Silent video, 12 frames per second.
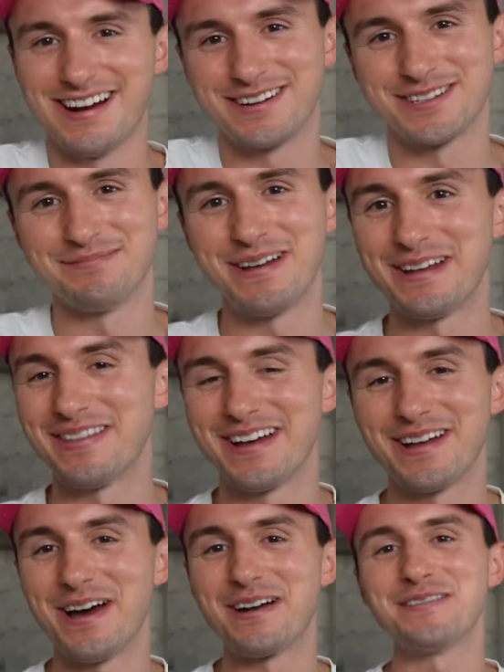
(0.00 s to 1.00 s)
I just made
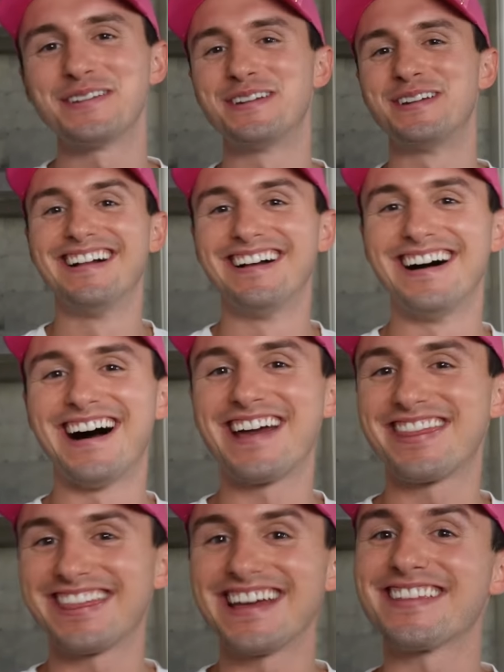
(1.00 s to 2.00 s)
that up. I
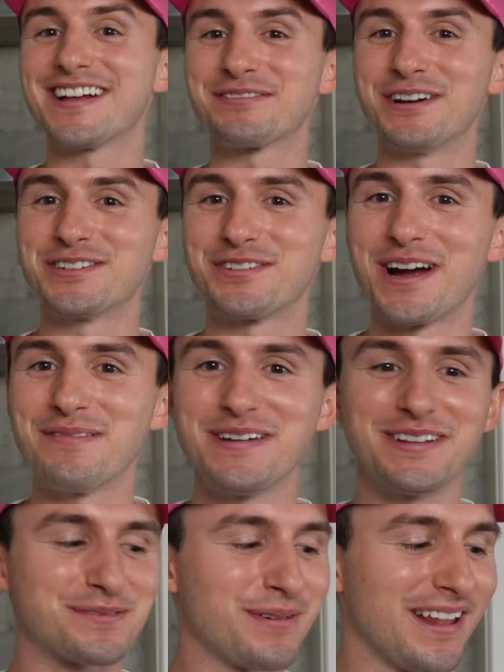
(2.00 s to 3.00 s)
think that's what dry means,